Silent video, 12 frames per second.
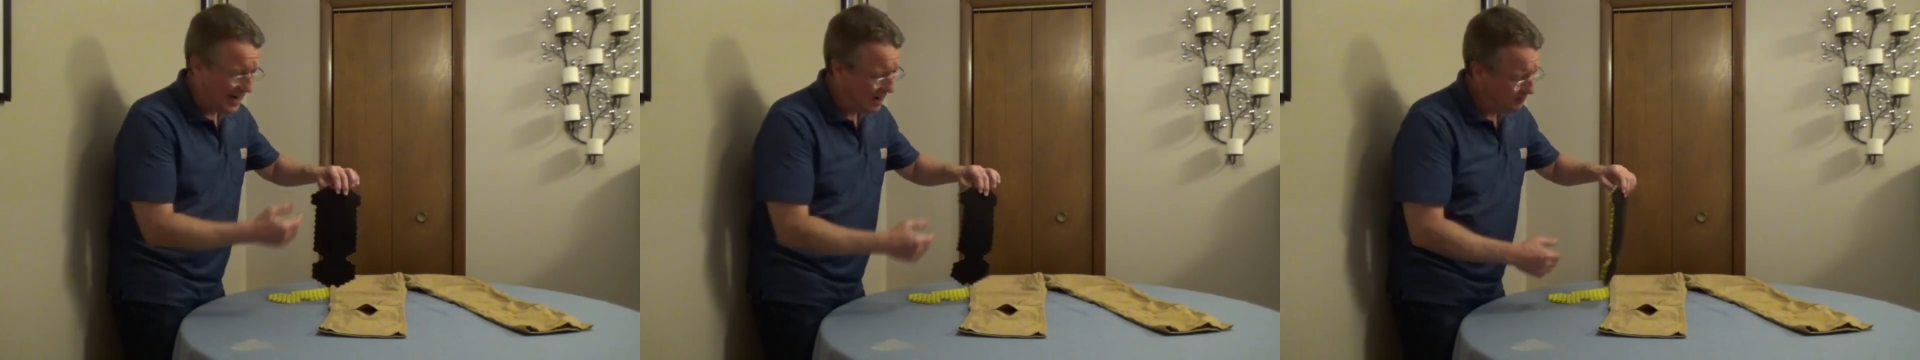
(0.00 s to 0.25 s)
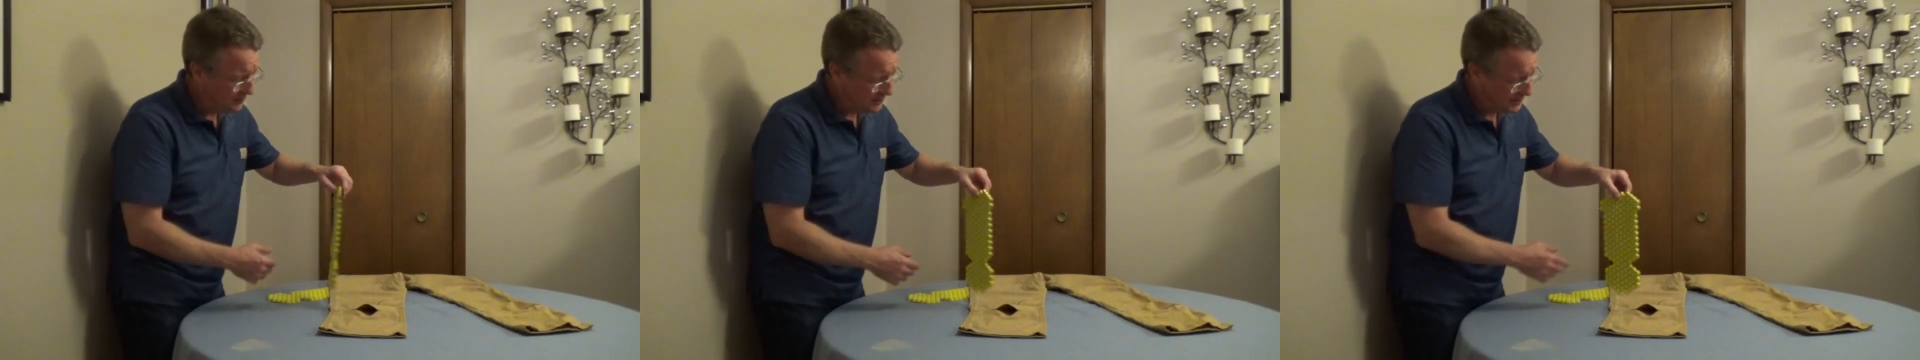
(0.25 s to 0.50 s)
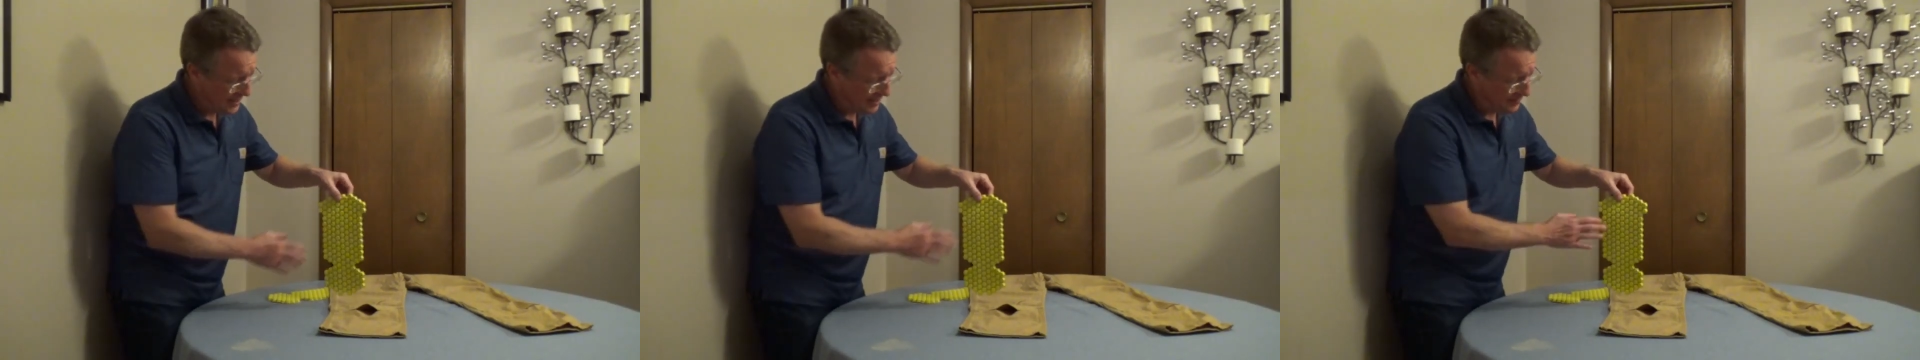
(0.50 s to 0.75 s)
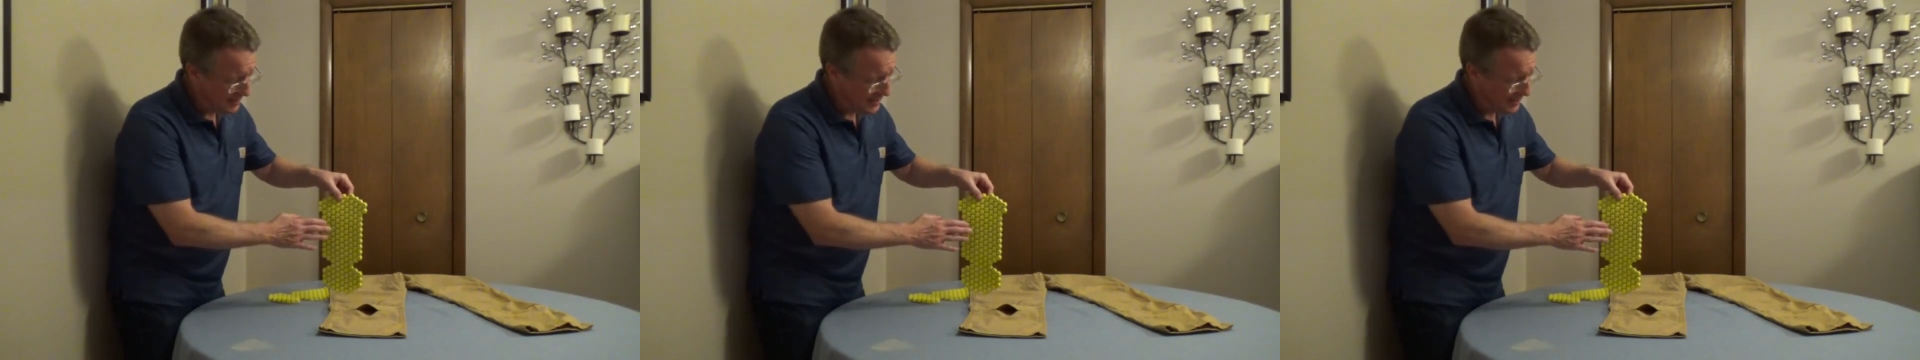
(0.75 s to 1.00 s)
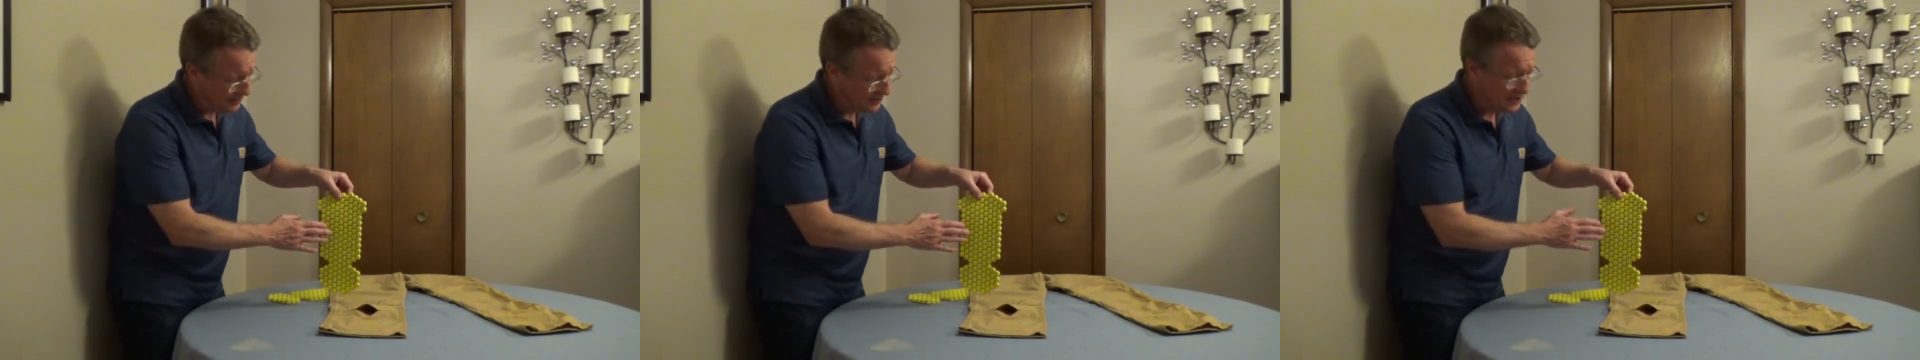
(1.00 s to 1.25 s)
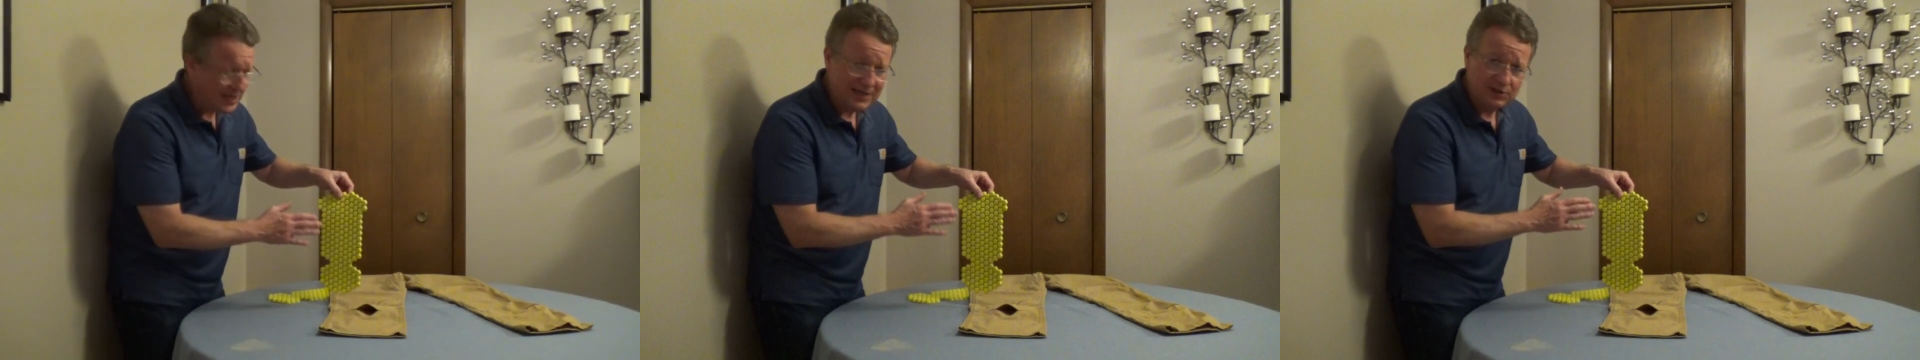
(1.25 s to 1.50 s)
out and the yellow
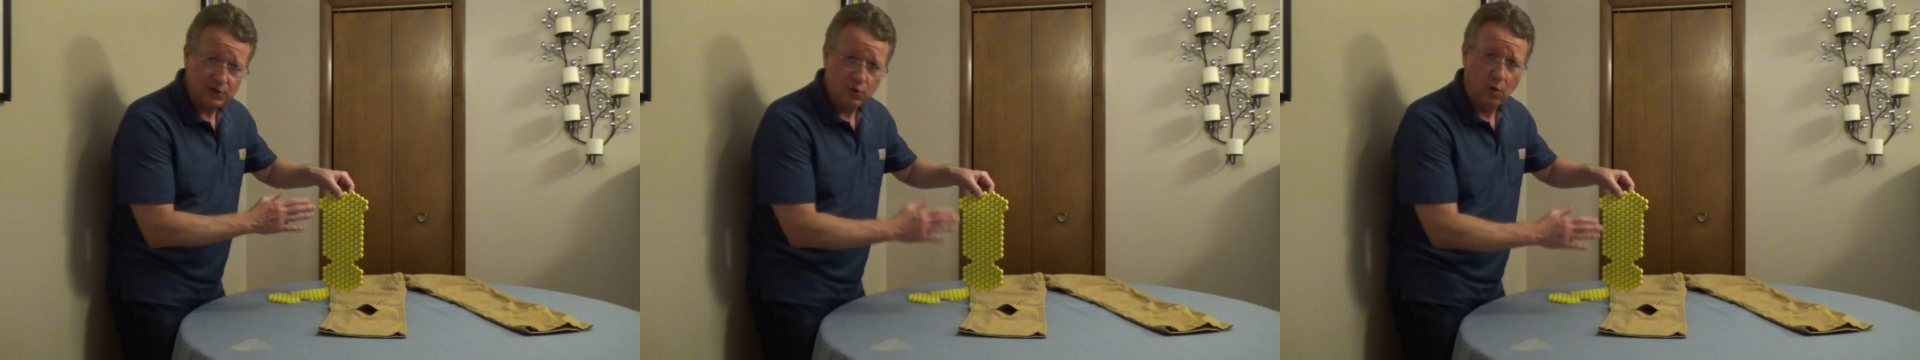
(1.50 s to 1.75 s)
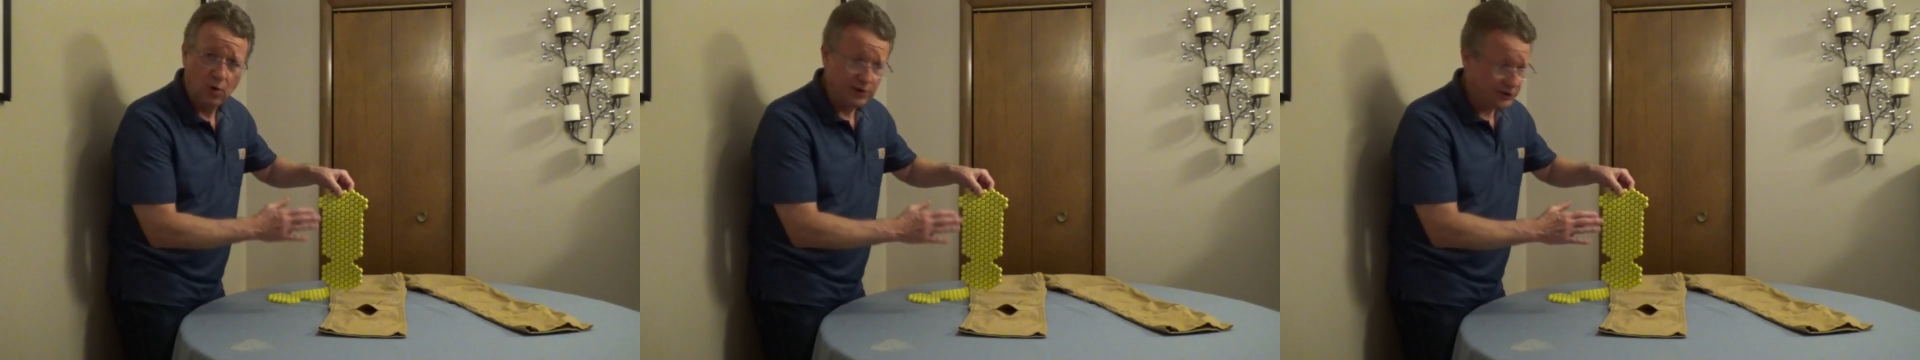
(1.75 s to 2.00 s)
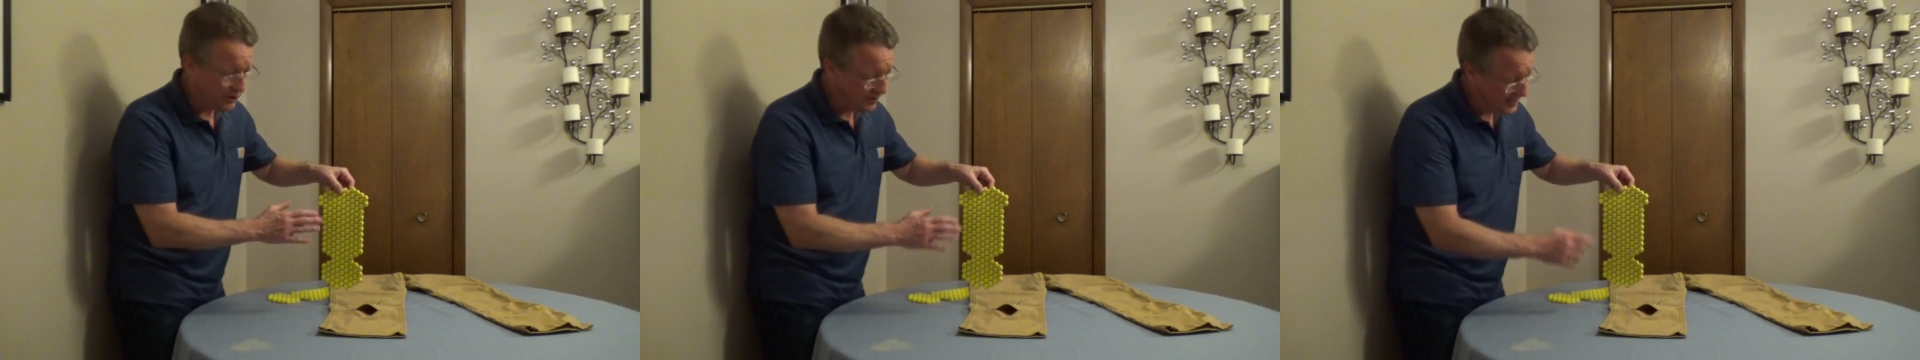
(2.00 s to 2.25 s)
side towards your